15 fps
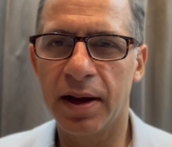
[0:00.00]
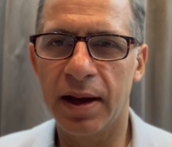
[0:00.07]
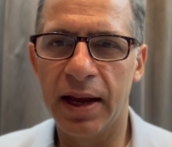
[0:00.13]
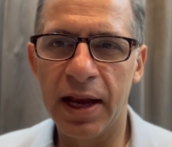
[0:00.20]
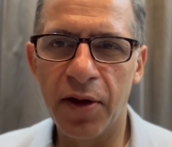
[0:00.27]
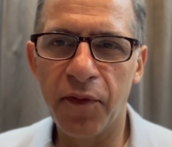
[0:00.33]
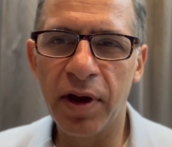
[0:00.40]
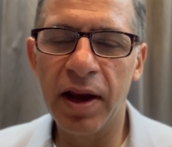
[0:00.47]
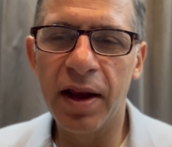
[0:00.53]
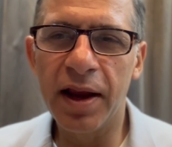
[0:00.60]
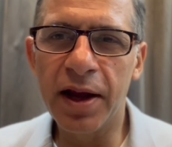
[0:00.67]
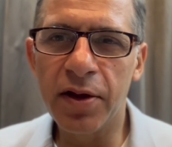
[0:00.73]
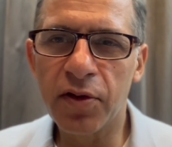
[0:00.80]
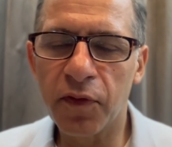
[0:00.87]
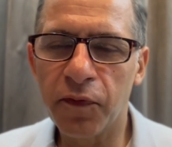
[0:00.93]
level
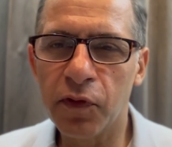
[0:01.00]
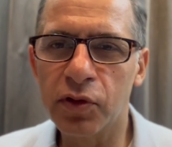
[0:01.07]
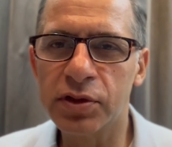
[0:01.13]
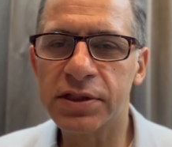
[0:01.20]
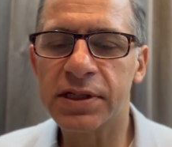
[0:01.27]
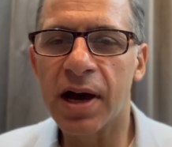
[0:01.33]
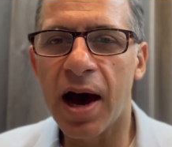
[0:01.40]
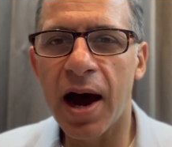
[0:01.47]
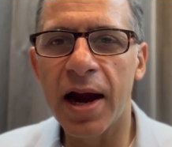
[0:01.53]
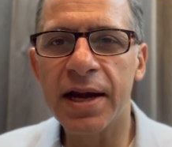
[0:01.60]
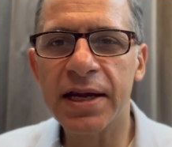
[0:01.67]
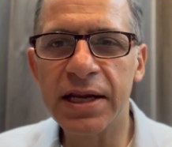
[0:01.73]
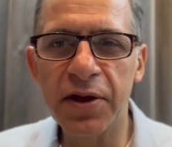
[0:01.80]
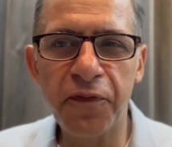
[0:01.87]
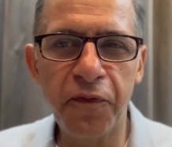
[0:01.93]
interviews are
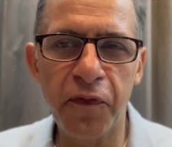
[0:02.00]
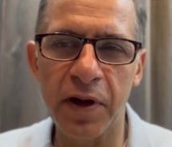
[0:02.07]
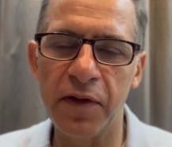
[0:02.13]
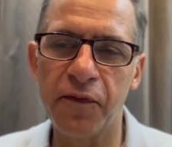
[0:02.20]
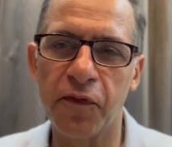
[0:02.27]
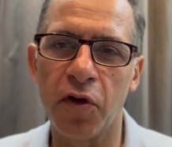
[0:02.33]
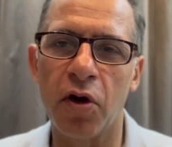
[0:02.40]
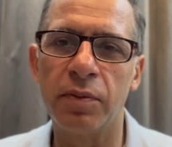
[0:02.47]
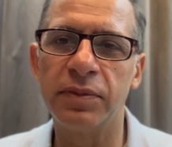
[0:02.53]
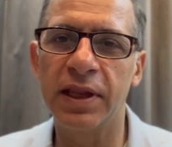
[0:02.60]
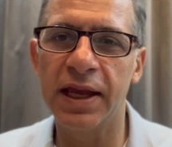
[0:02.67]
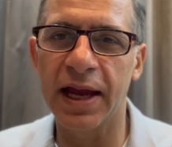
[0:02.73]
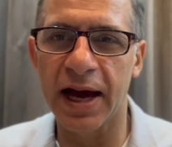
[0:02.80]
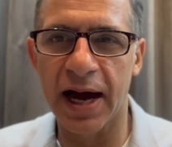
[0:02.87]
different from the